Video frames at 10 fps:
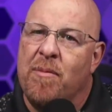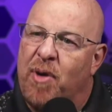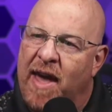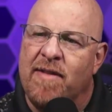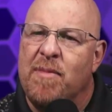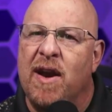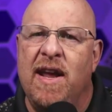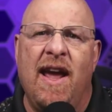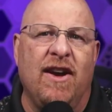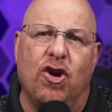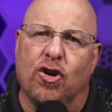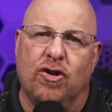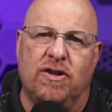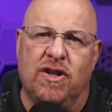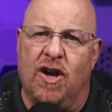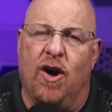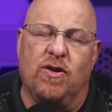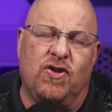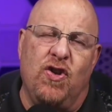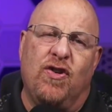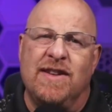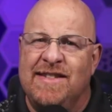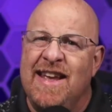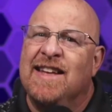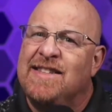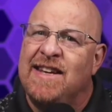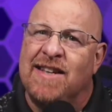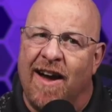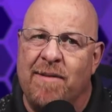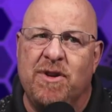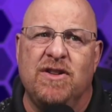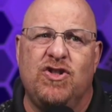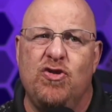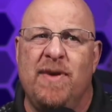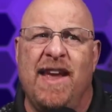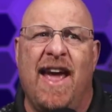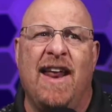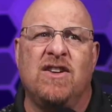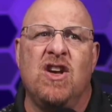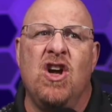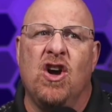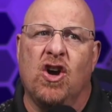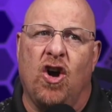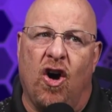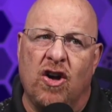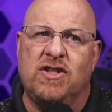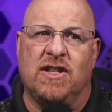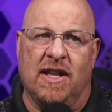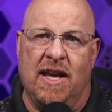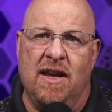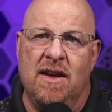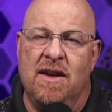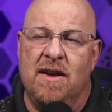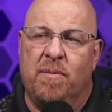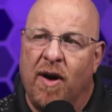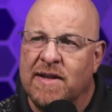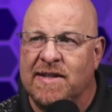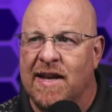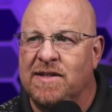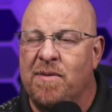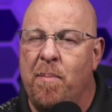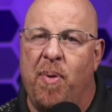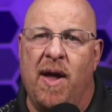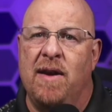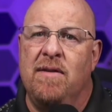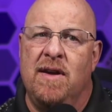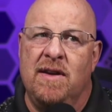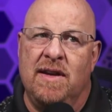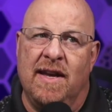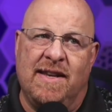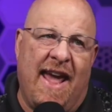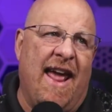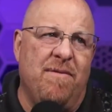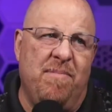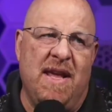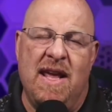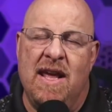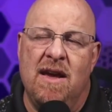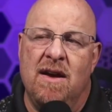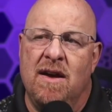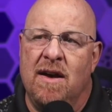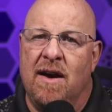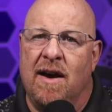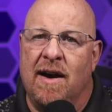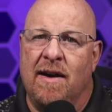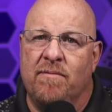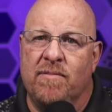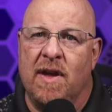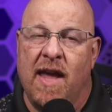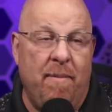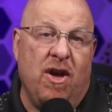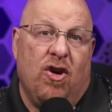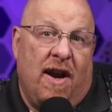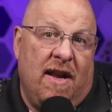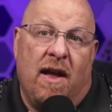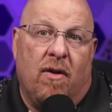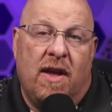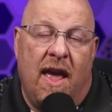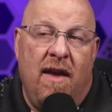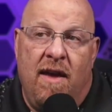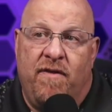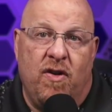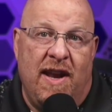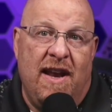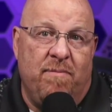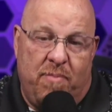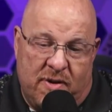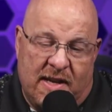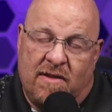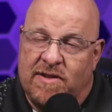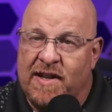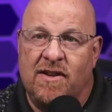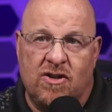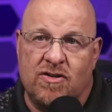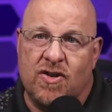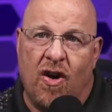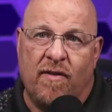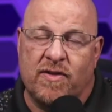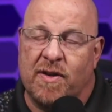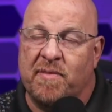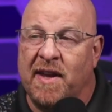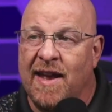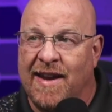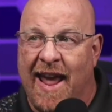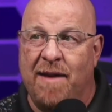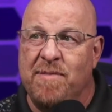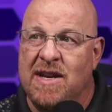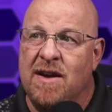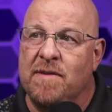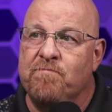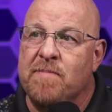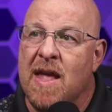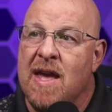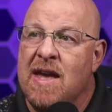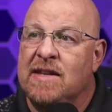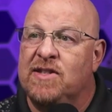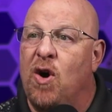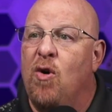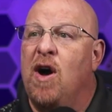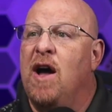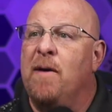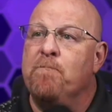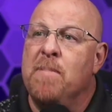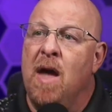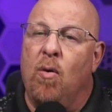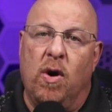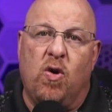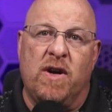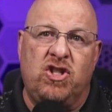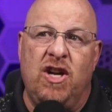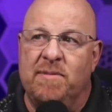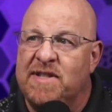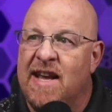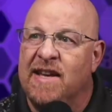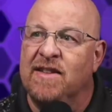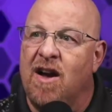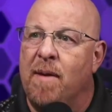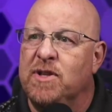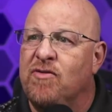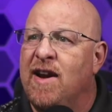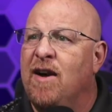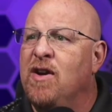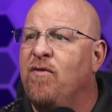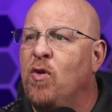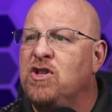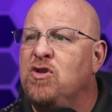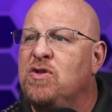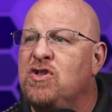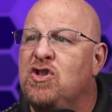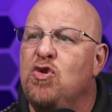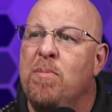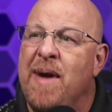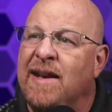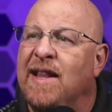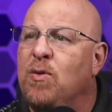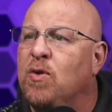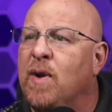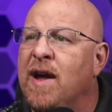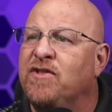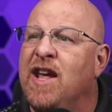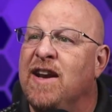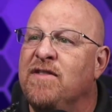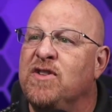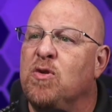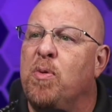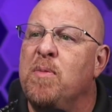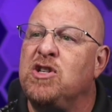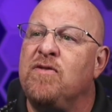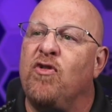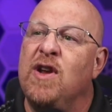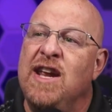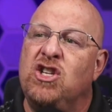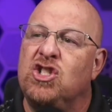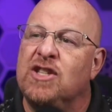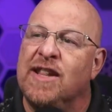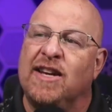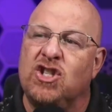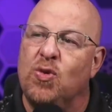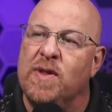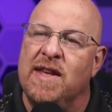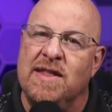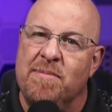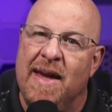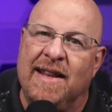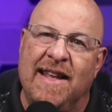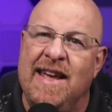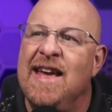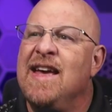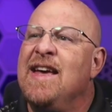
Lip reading: pay the money, and you're good to go. So you can see it's a time consuming and costly process, but it can be a good idea. You know, if you need a particular signature song for something, it can be done. So one question I'm seeing in the comments right now: if one chooses to do a medley, would one have to get individual permission for each selection within the medley?